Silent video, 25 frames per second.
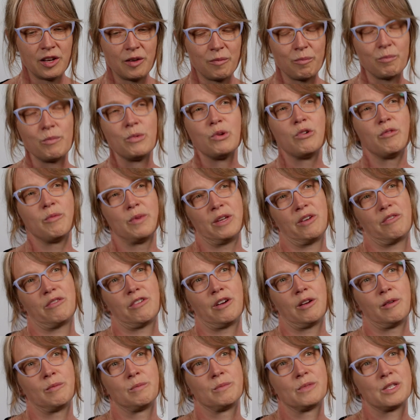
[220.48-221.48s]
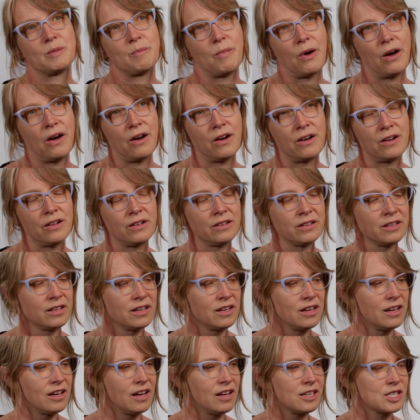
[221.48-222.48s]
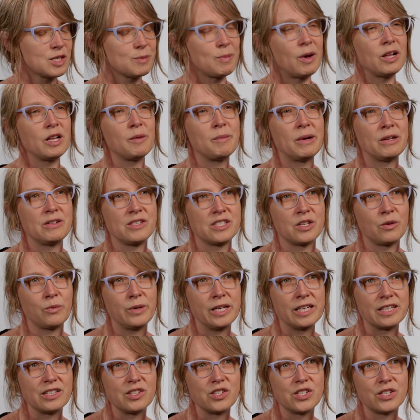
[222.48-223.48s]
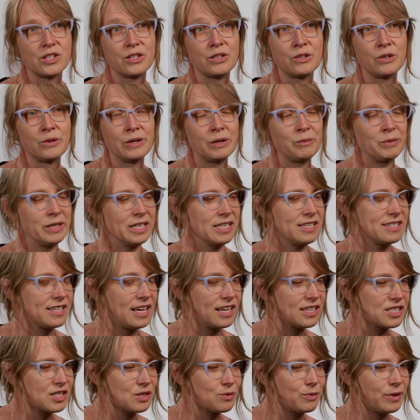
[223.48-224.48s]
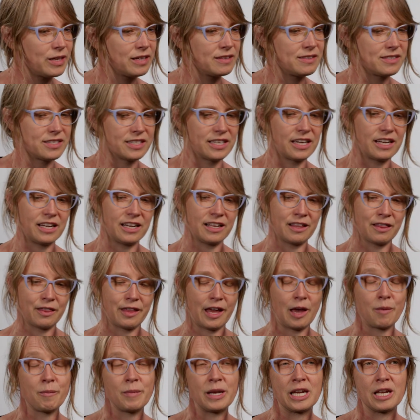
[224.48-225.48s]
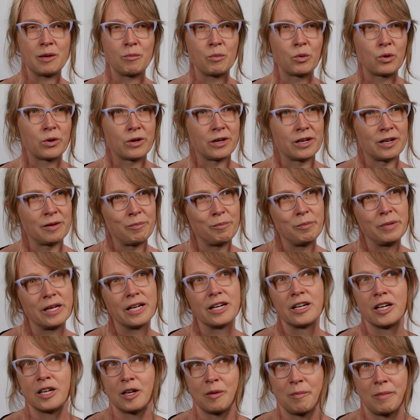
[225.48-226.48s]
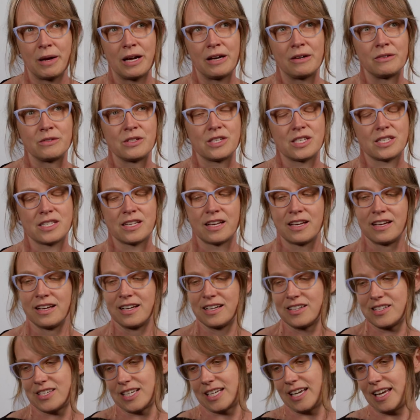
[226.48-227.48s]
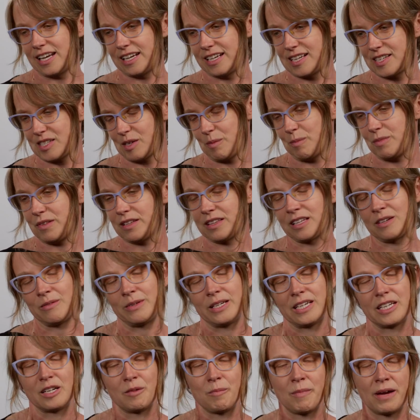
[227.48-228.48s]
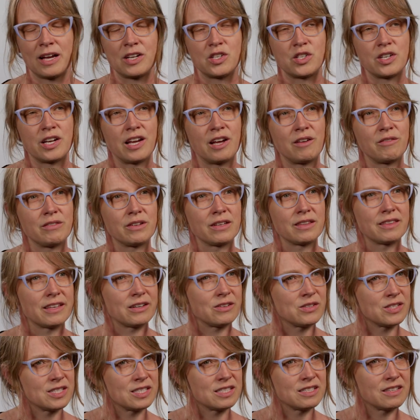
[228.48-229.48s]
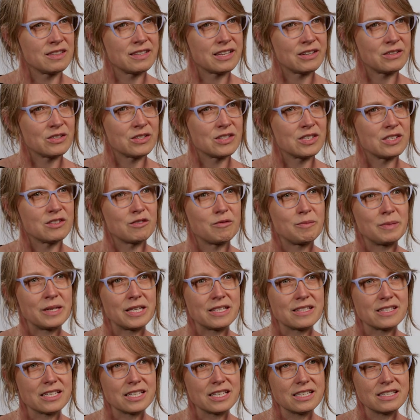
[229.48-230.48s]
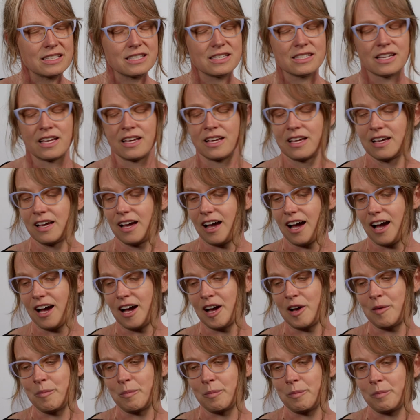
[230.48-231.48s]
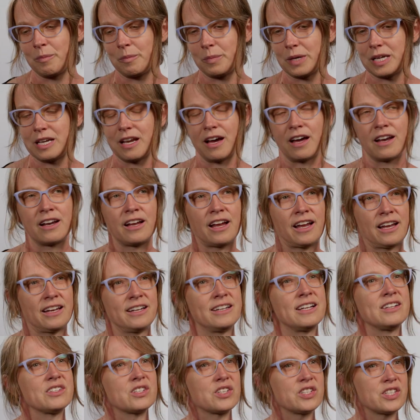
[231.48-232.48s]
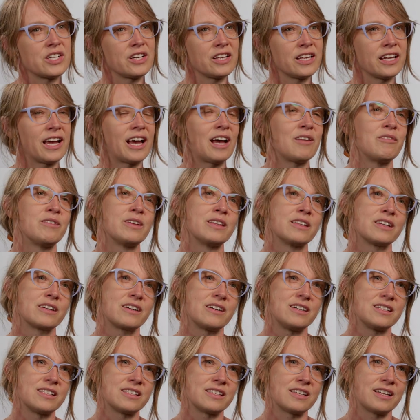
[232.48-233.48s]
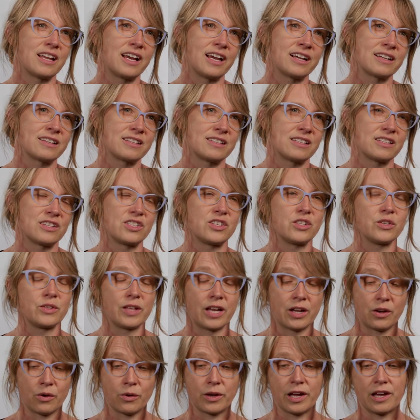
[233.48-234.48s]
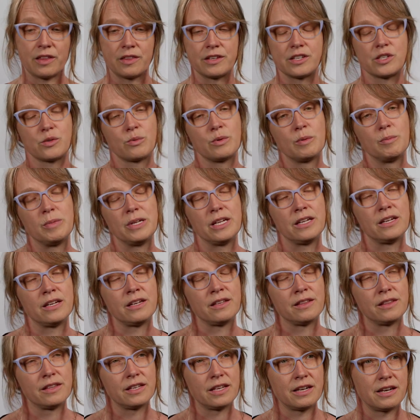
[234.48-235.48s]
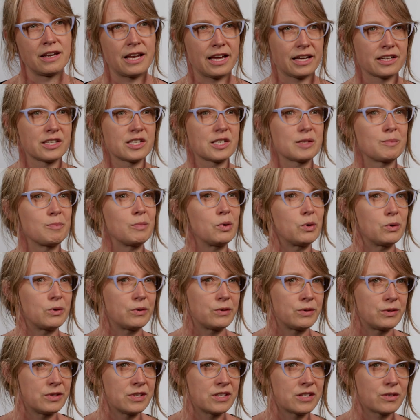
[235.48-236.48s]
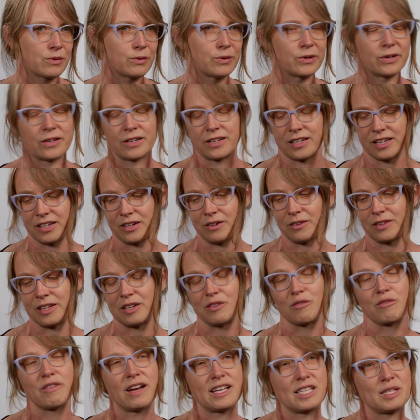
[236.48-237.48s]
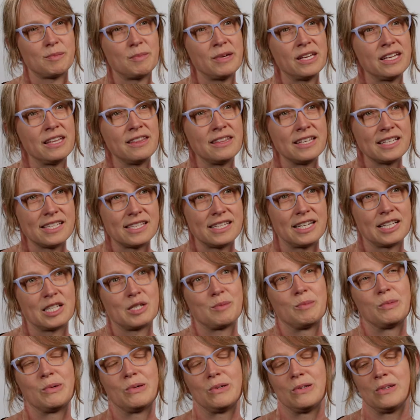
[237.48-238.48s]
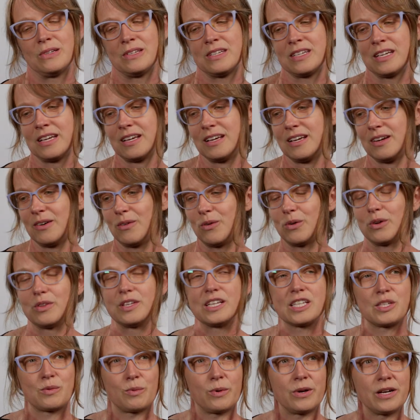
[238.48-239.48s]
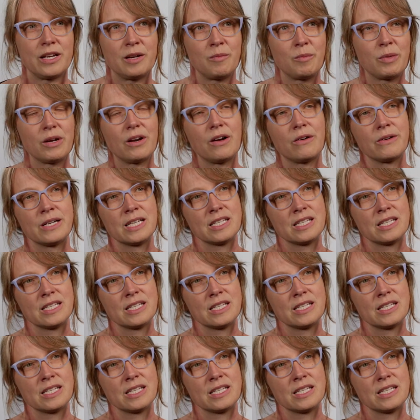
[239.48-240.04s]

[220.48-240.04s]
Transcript: movement from small amounts that we can do and we can test with, to getting that many more bigger amounts, to getting something that we can imagine having thousands and thousands of pieces, but not necessarily having the constant access to okay, this would be the next mold, or the investment in this next mold or this one, but always